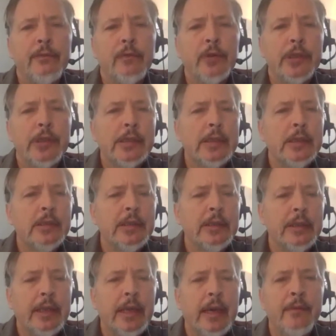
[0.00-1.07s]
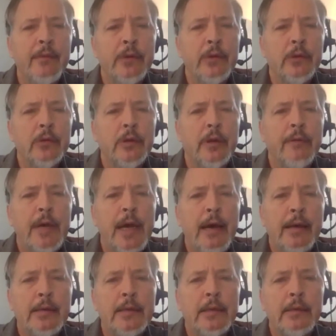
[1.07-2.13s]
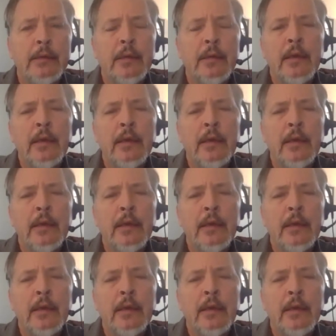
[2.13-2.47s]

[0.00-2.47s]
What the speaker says: For instance, the governor of Aden,